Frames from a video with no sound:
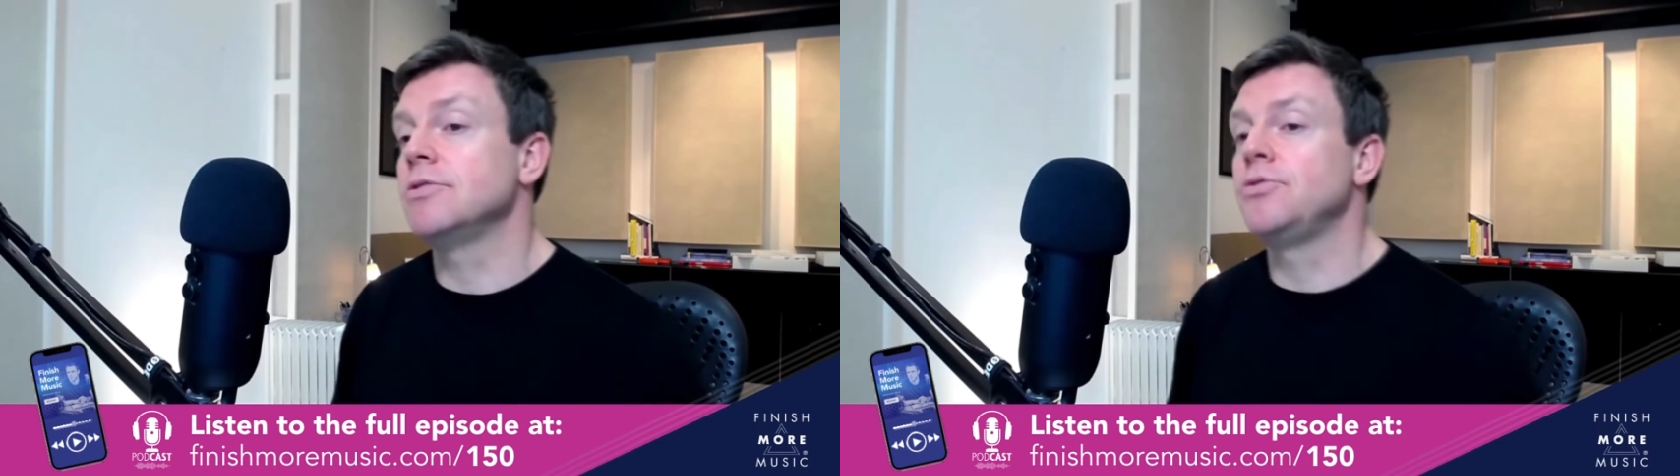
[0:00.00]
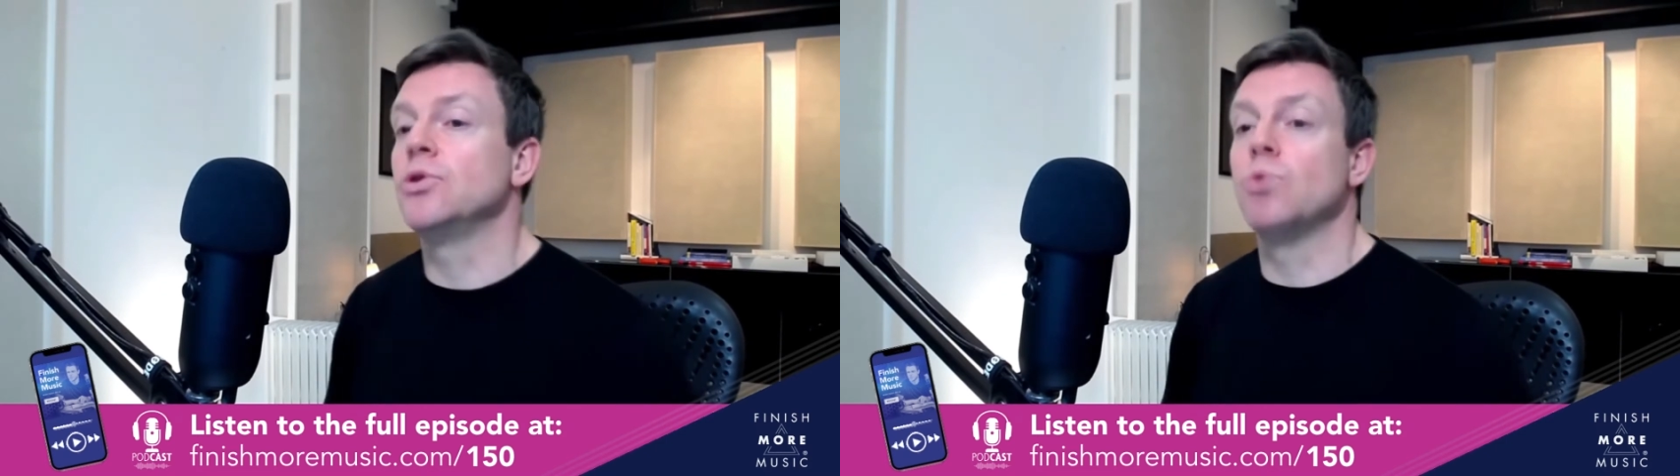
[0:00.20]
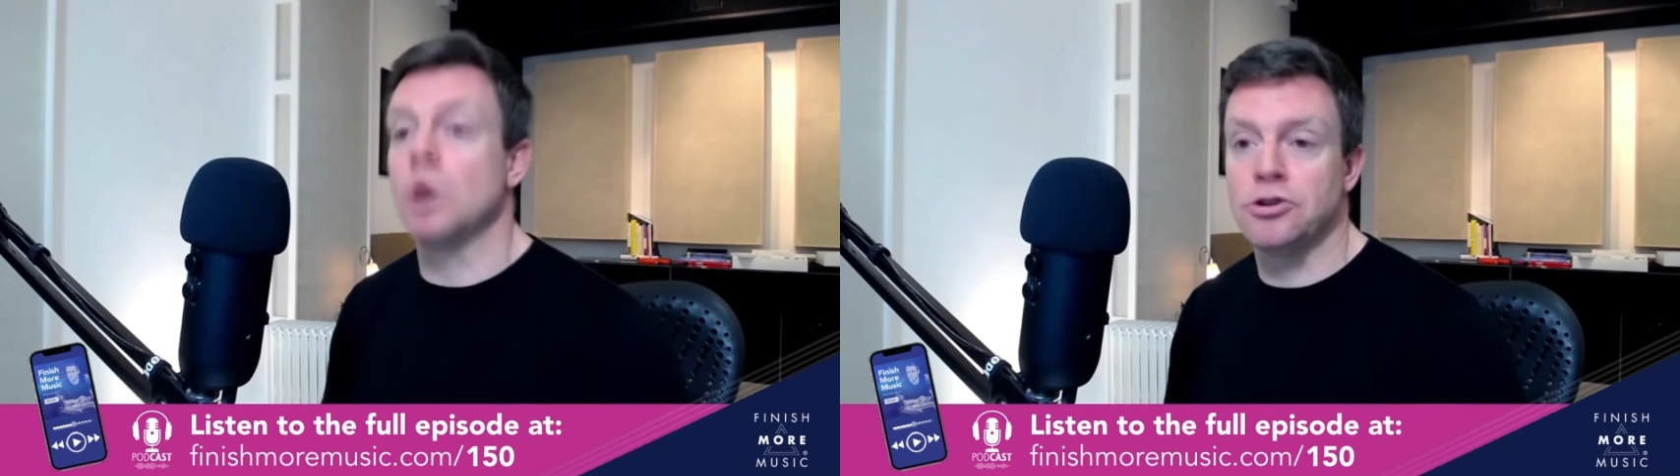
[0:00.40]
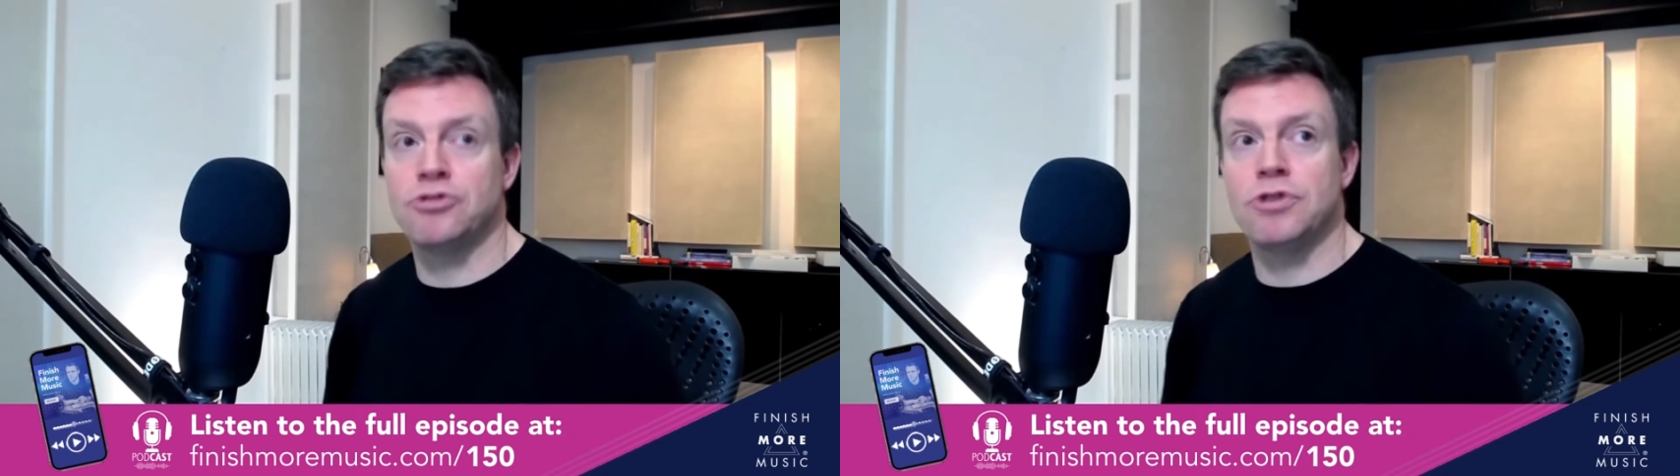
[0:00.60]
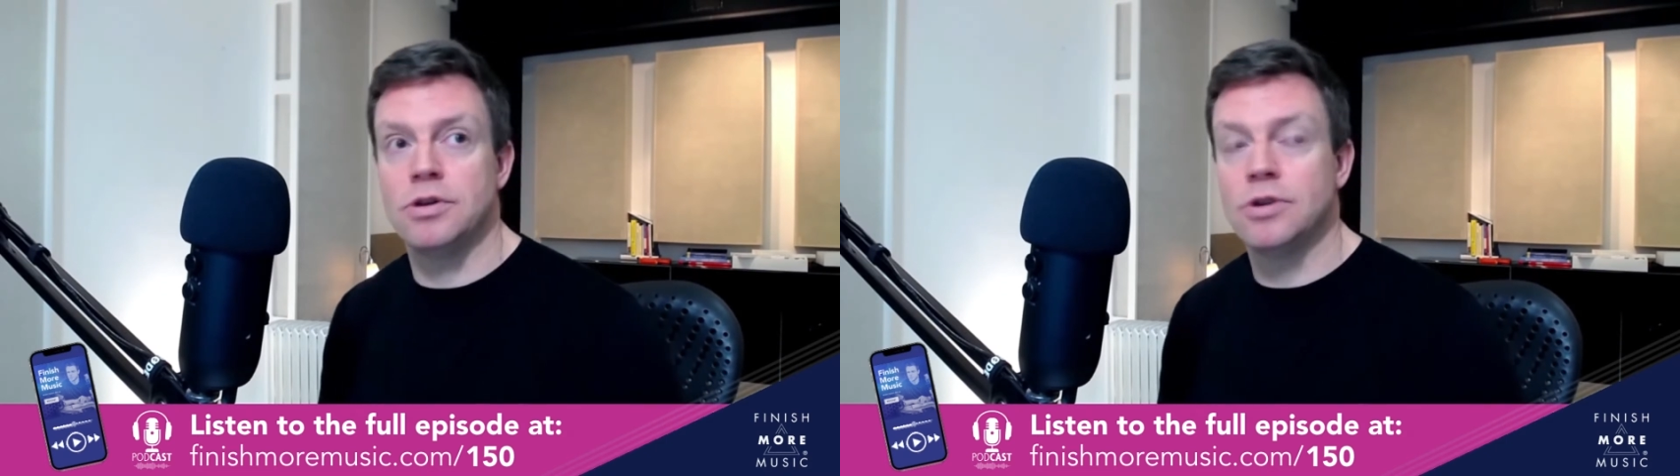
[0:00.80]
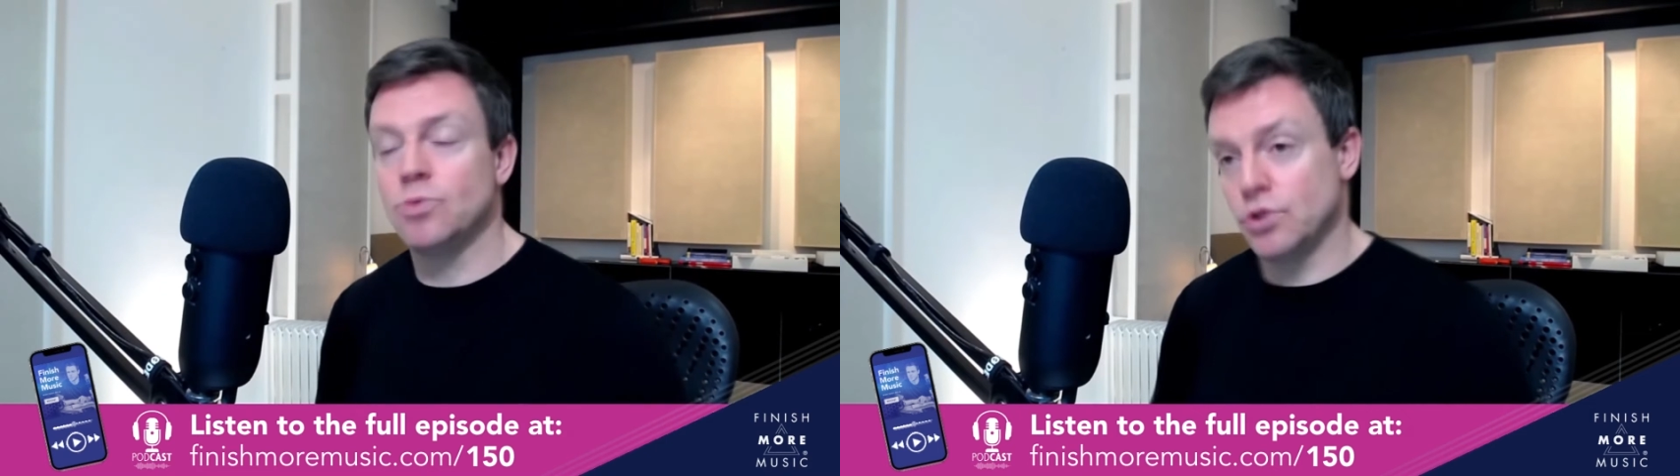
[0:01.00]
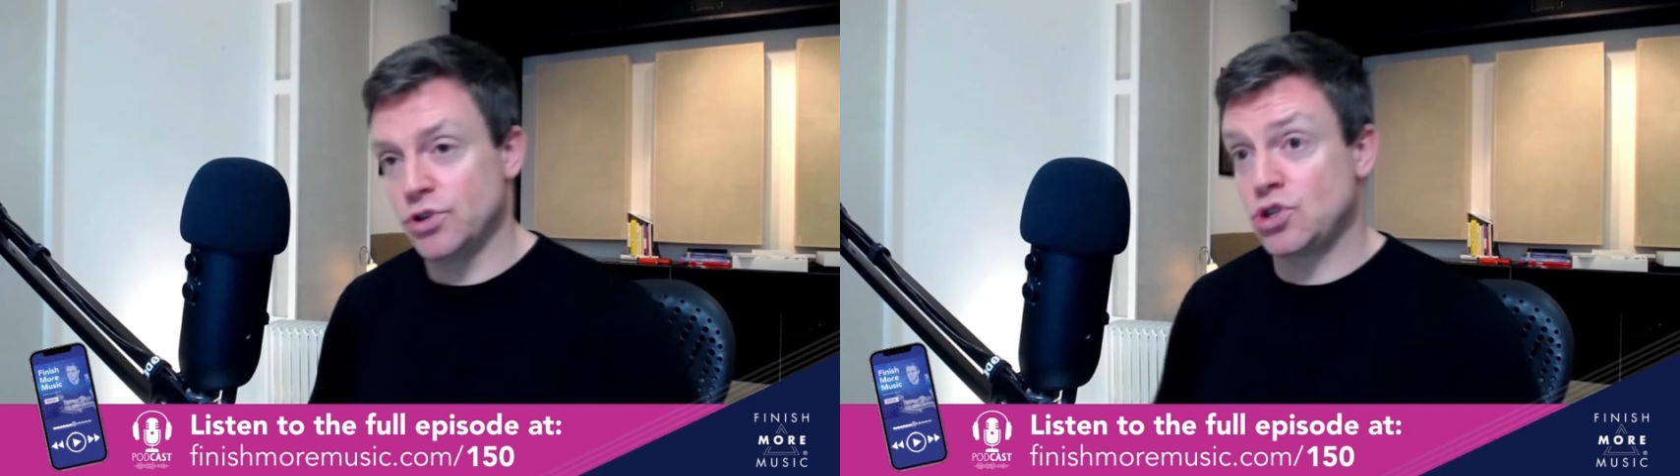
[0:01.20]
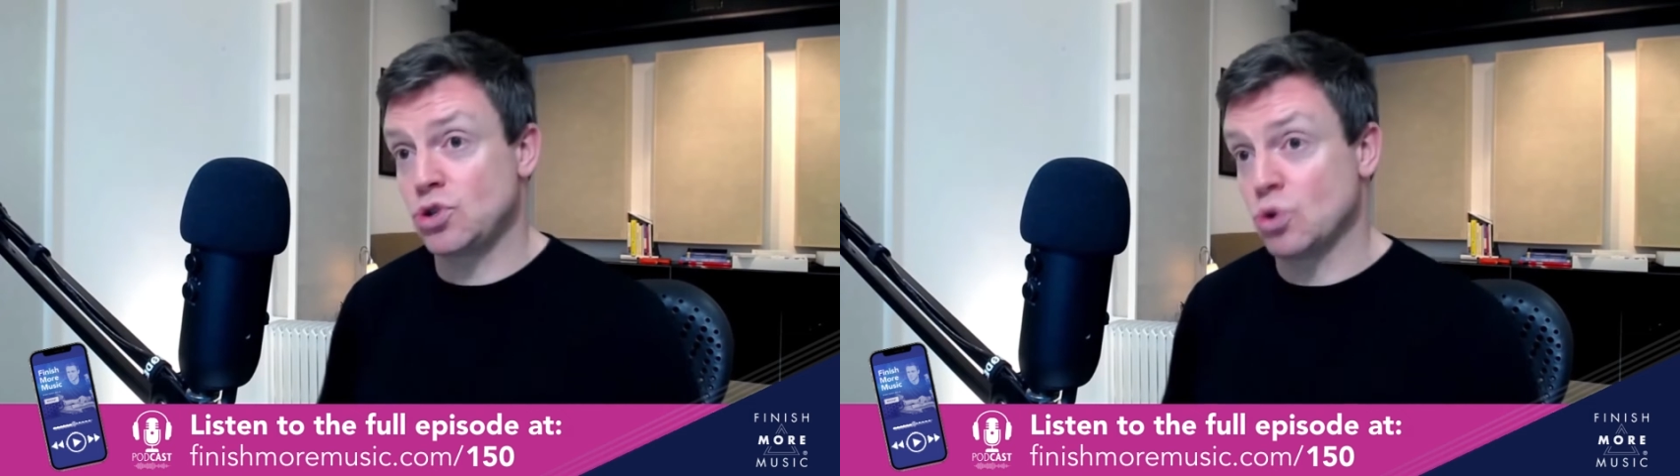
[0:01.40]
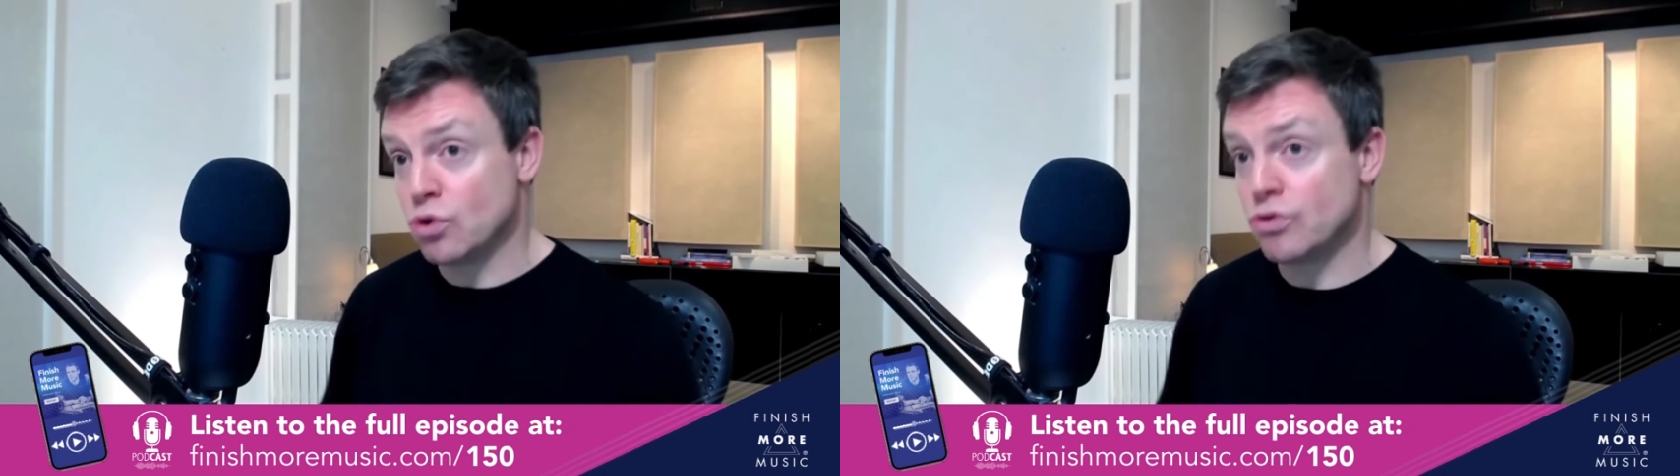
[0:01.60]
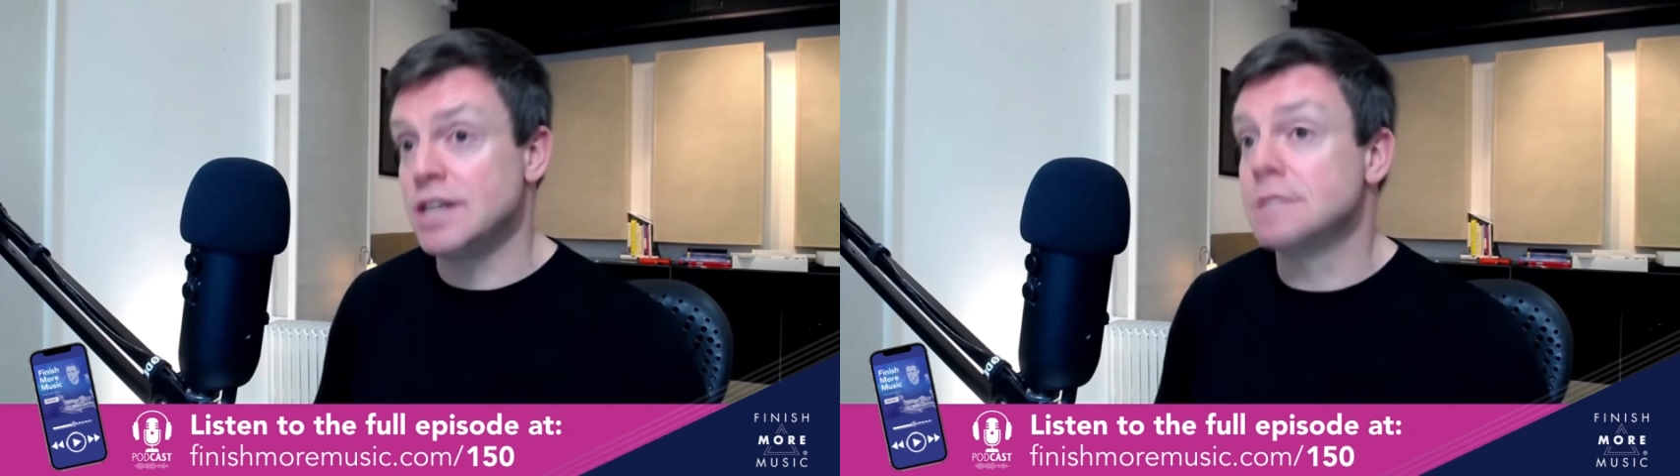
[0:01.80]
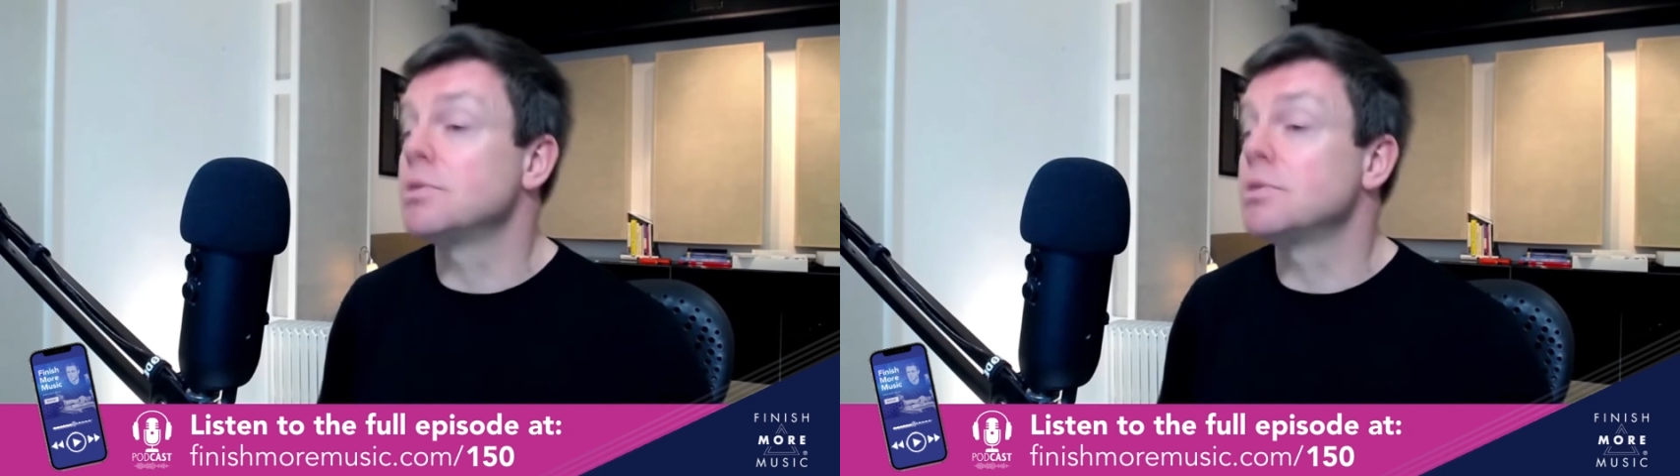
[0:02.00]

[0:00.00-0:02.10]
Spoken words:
if you're wondering what the story is